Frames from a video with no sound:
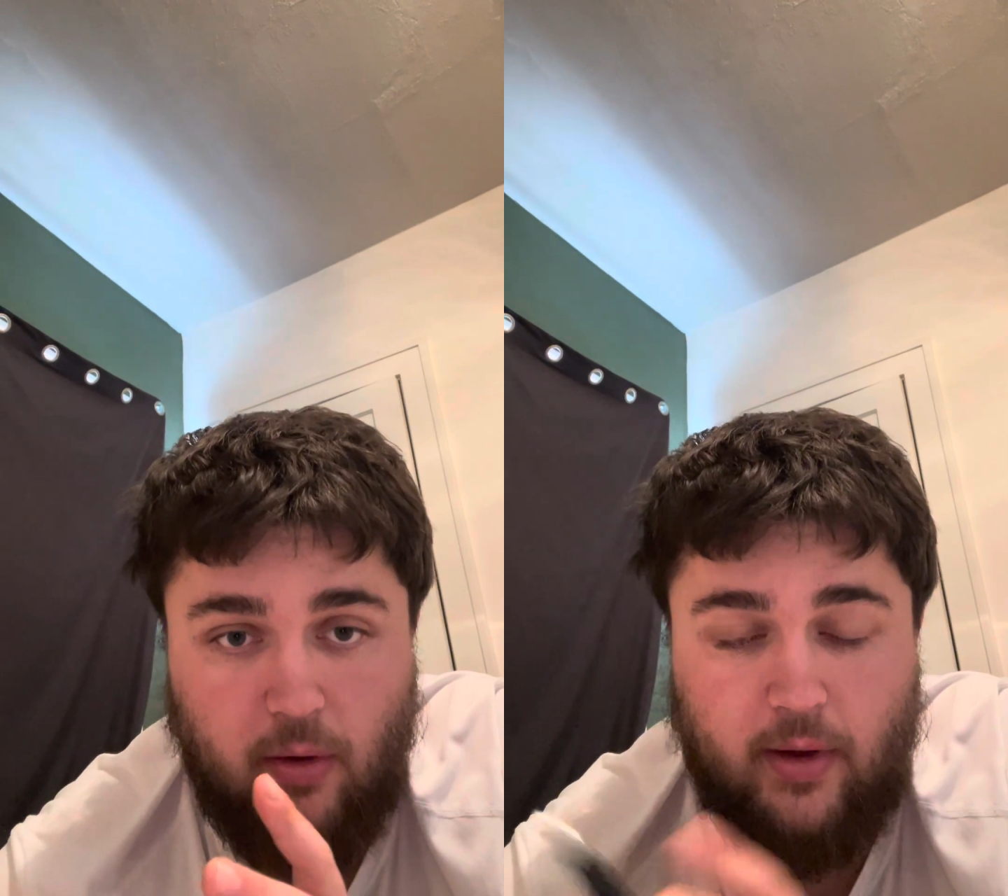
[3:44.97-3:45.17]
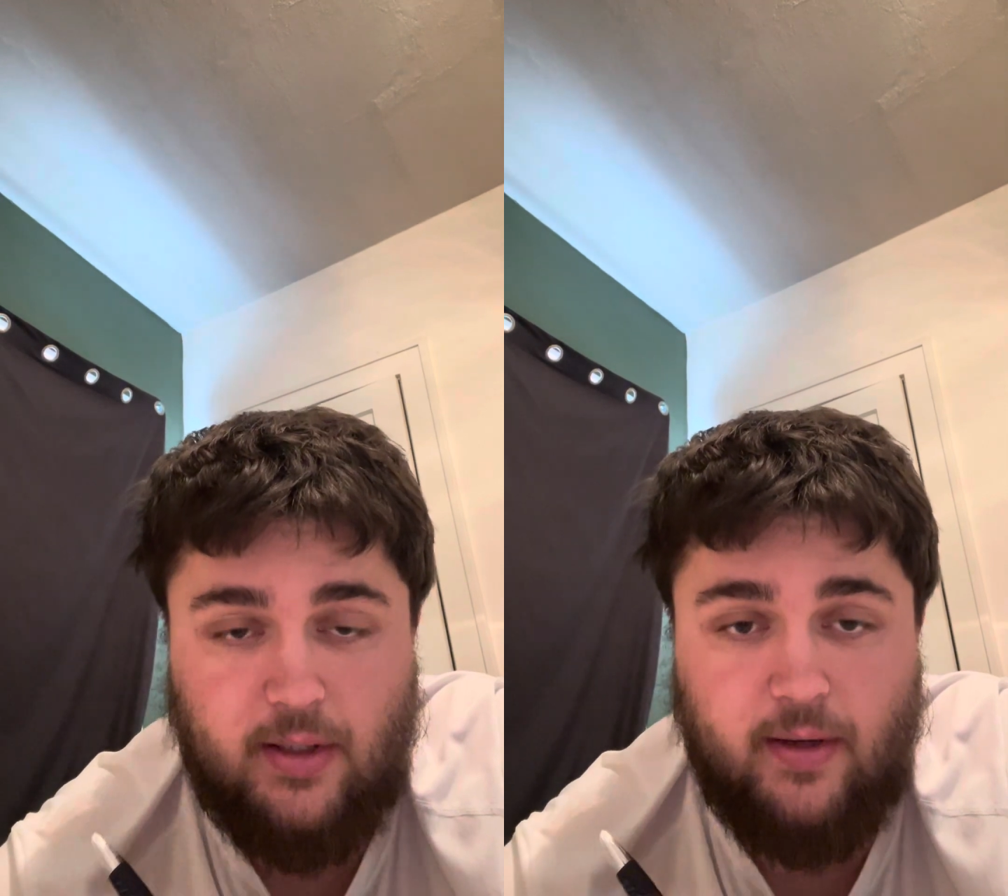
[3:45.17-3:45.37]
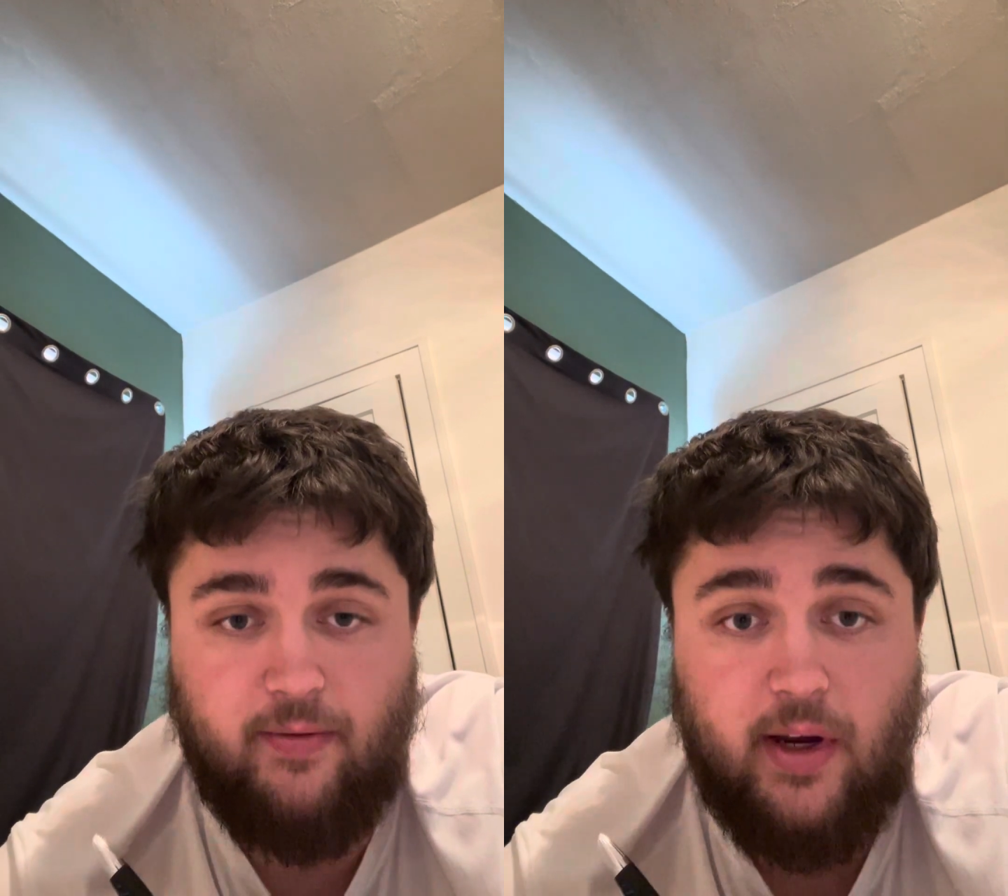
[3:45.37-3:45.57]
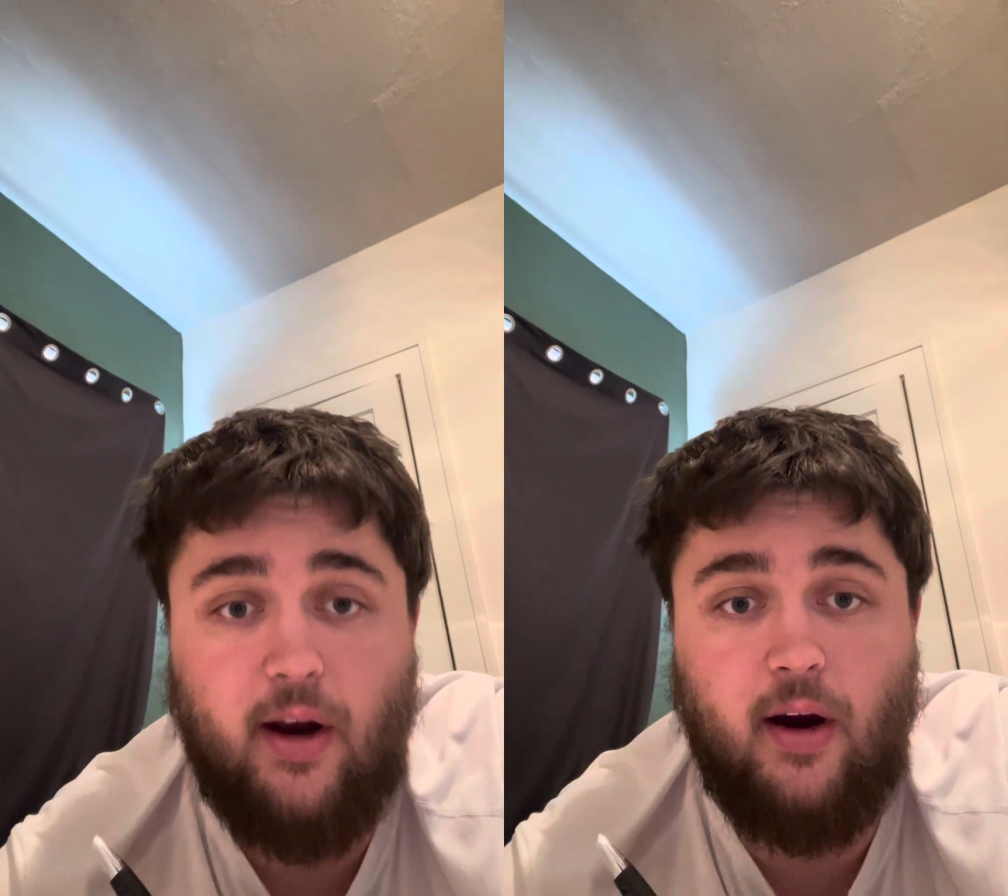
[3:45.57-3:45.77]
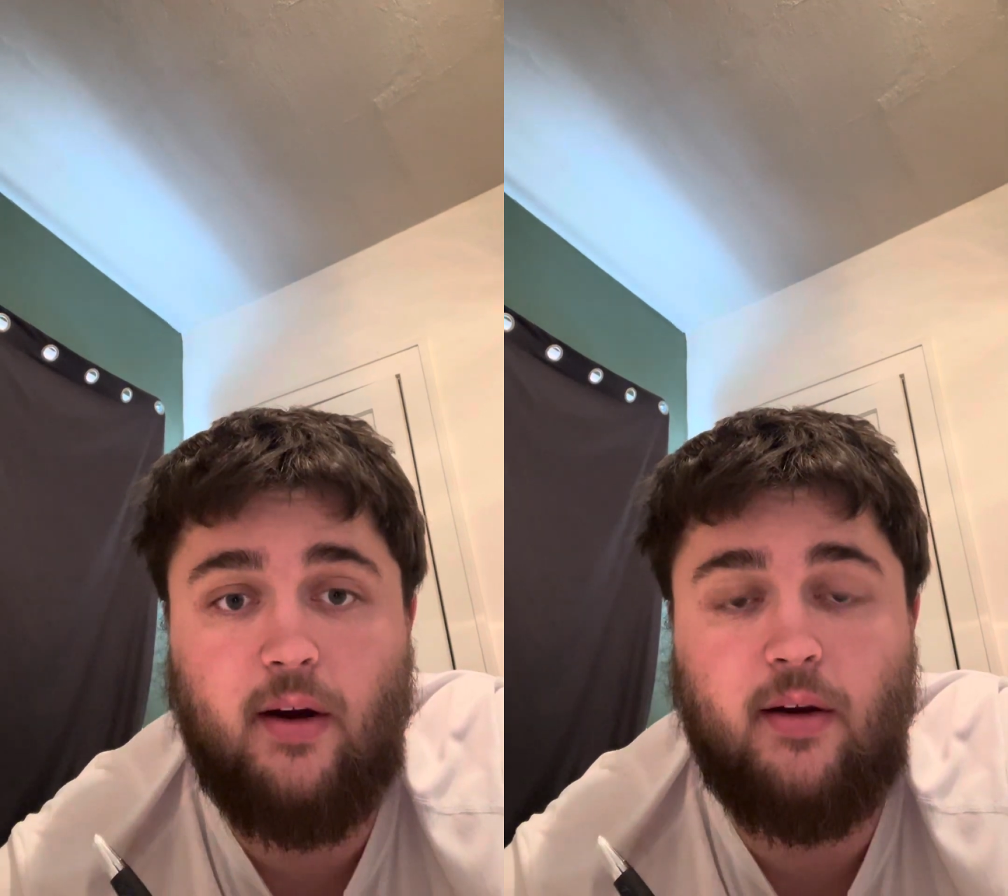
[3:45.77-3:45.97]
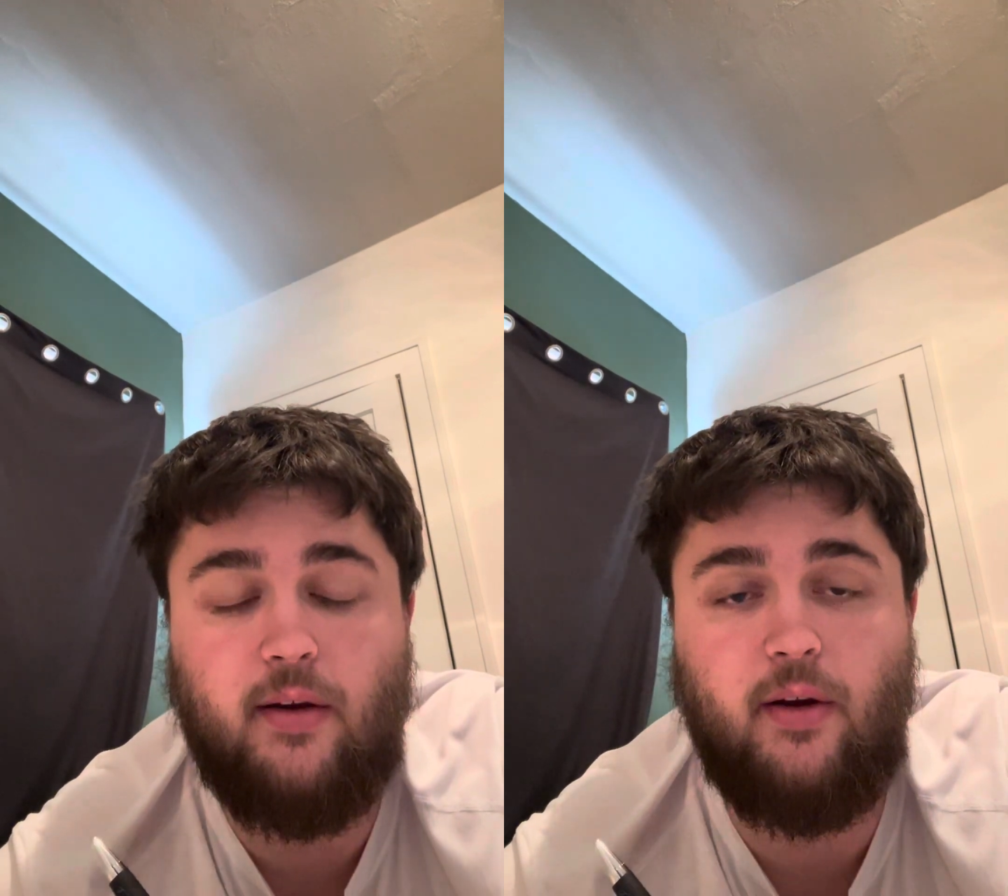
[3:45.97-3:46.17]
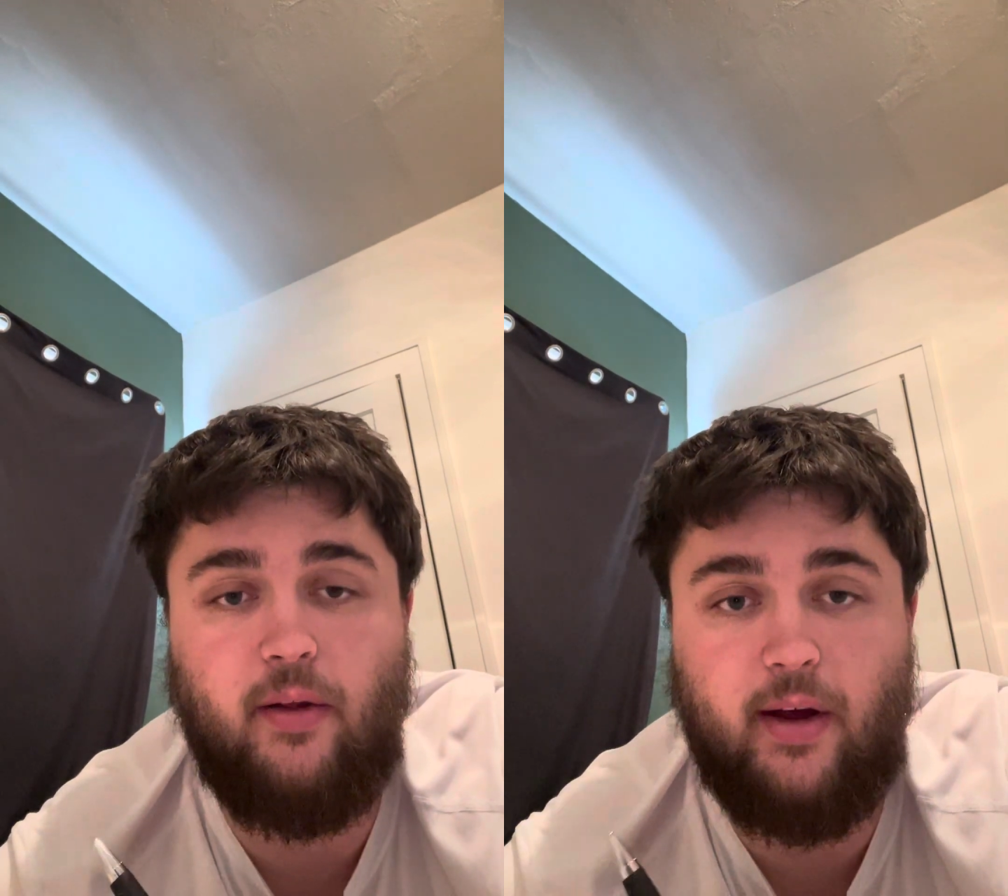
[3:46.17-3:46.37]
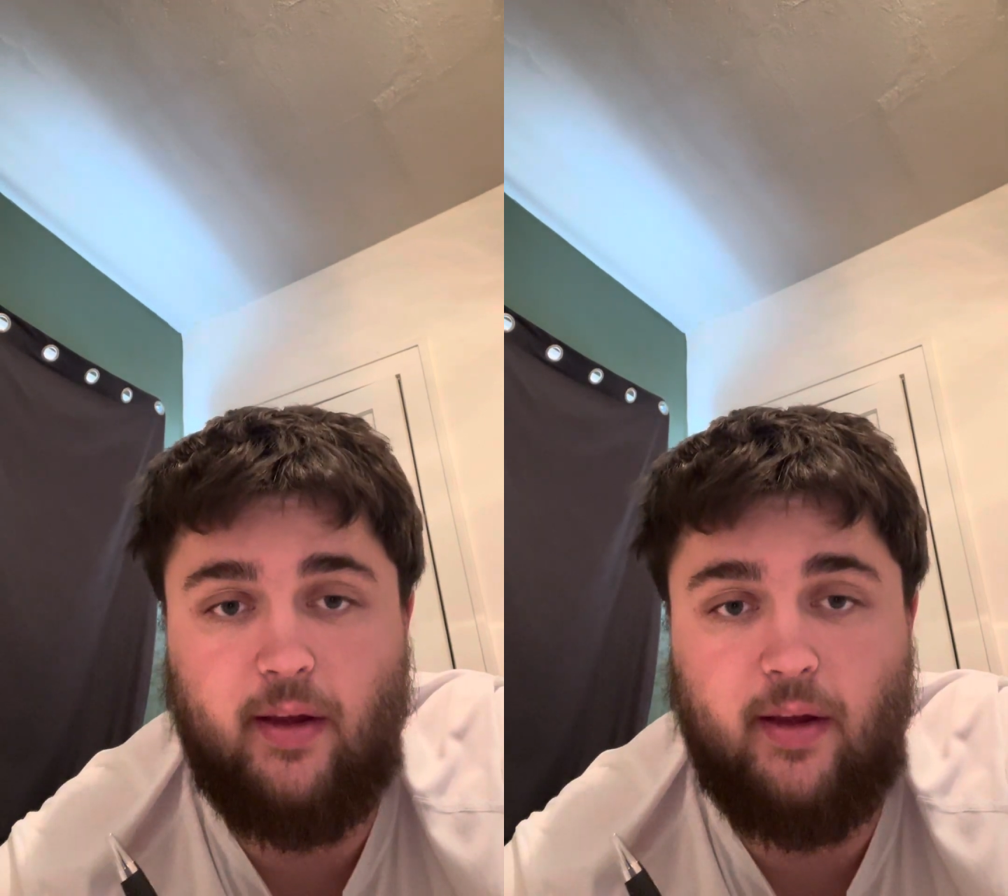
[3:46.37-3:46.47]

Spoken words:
severe, like